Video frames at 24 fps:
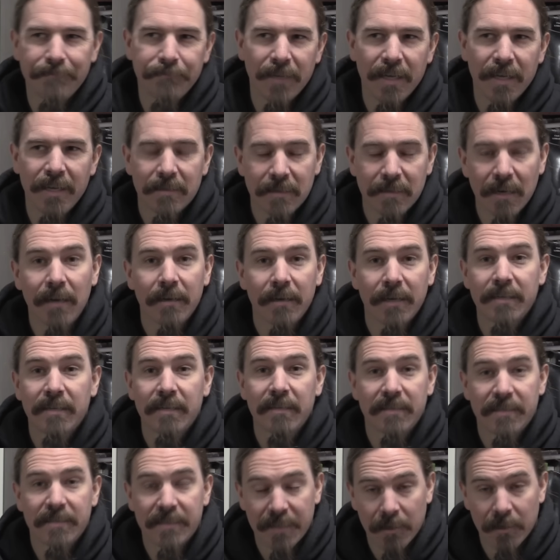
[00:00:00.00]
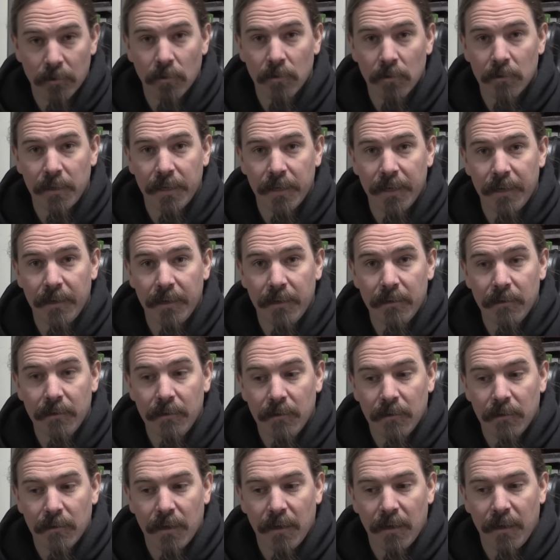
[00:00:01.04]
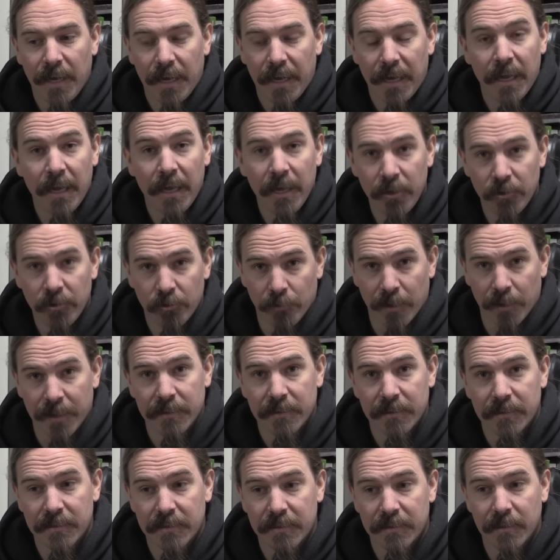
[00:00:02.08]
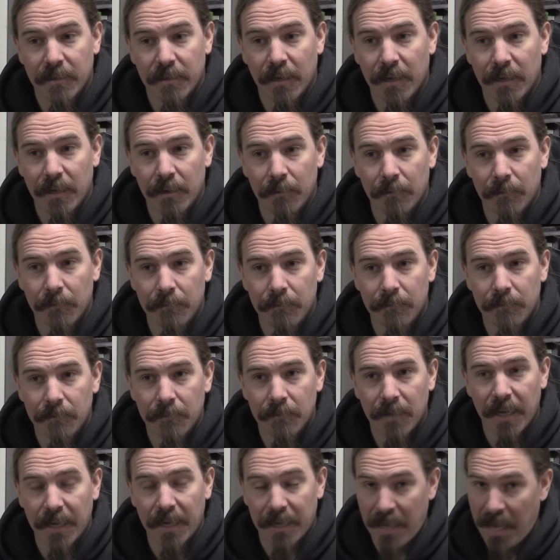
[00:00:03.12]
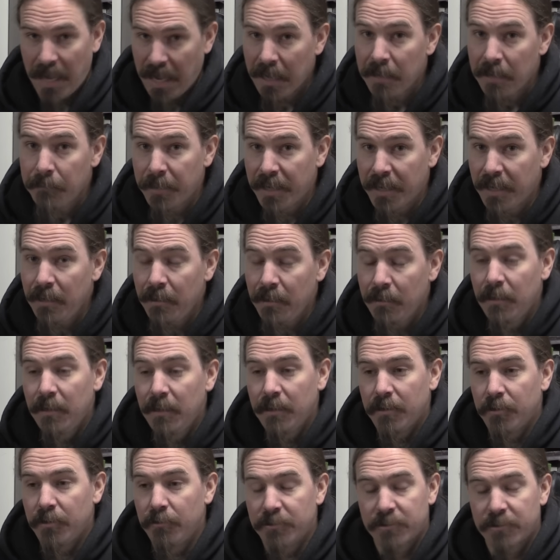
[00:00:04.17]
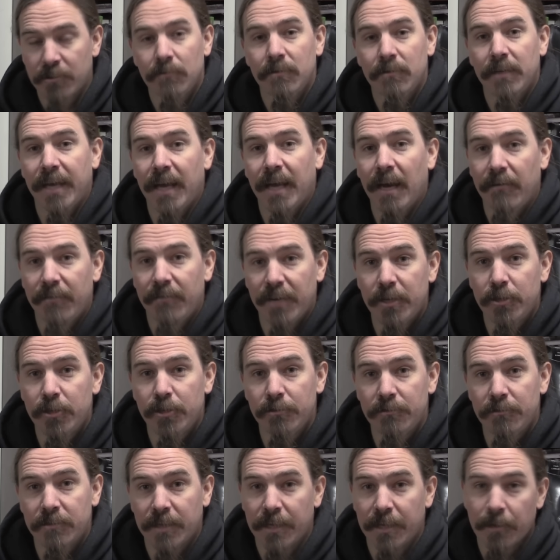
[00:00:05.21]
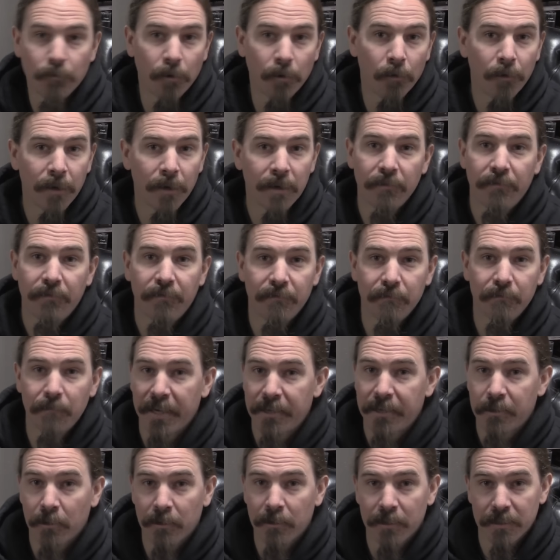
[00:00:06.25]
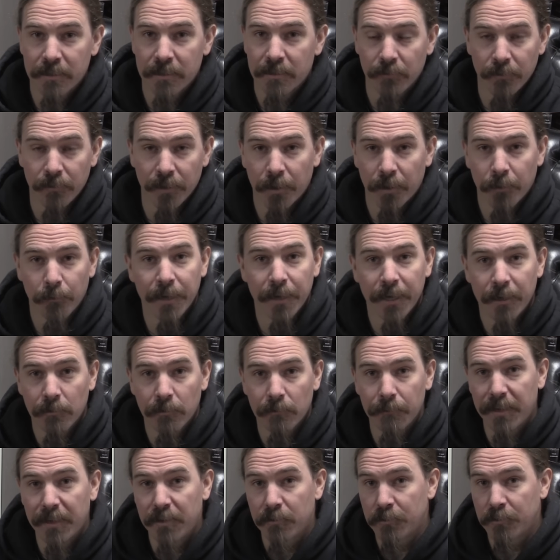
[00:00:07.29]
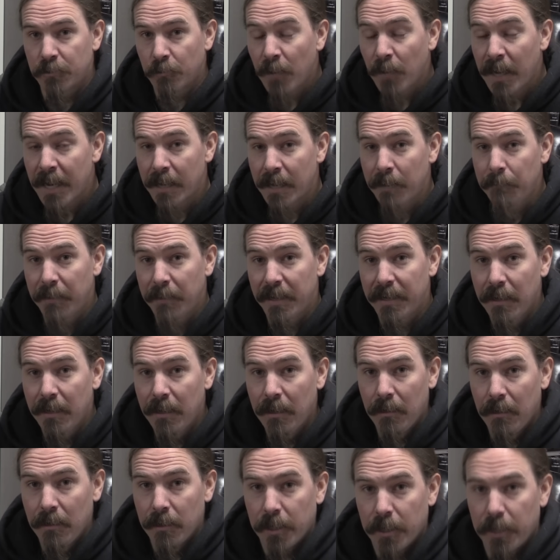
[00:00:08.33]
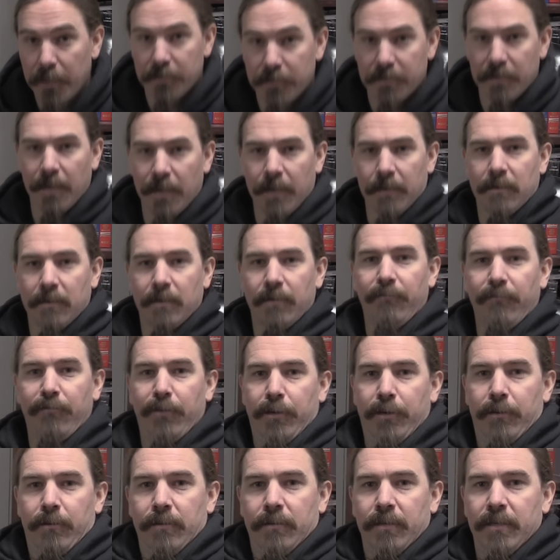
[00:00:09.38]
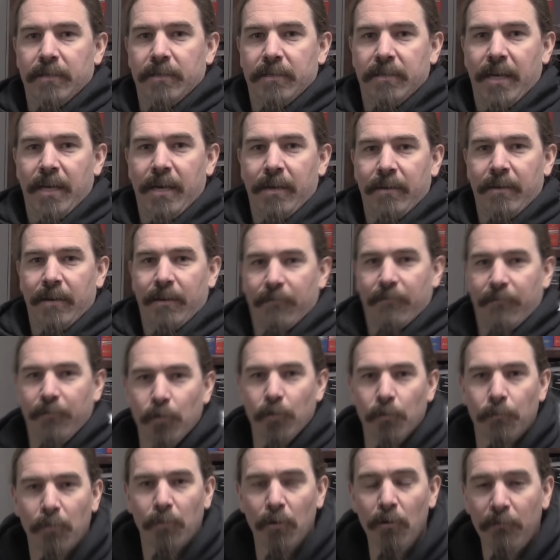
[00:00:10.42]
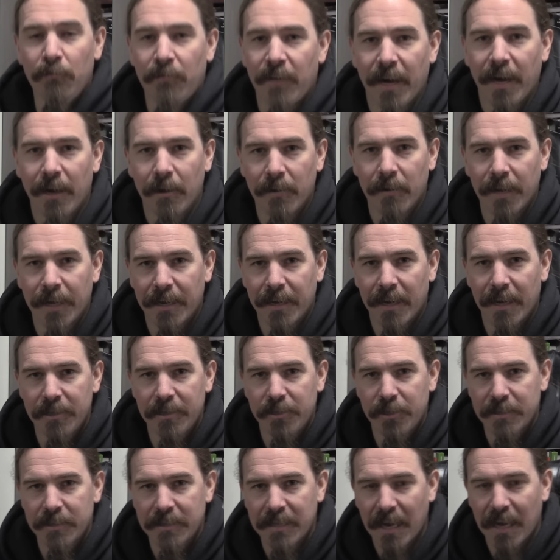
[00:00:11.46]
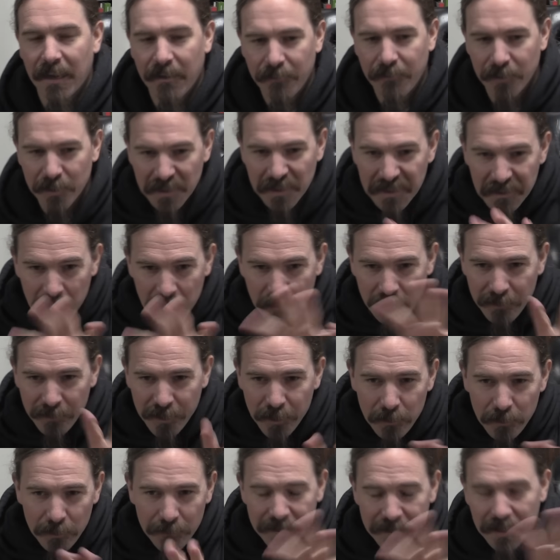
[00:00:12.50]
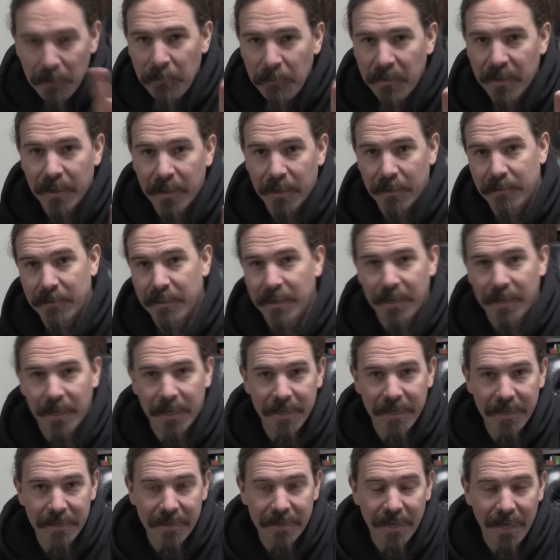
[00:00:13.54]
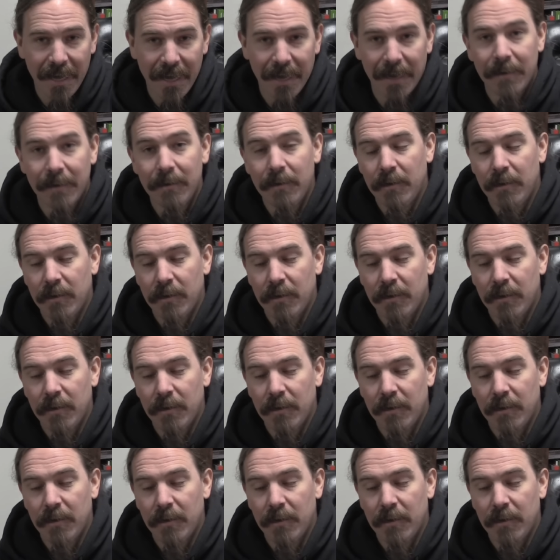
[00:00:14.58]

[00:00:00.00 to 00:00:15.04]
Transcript: it's not necessarily a hindrance. It can be. You certainly have issues like, well, what if my target's only 300 meters away, but he's not conveniently standing full profile, and I just have a little view of something that I need to hit?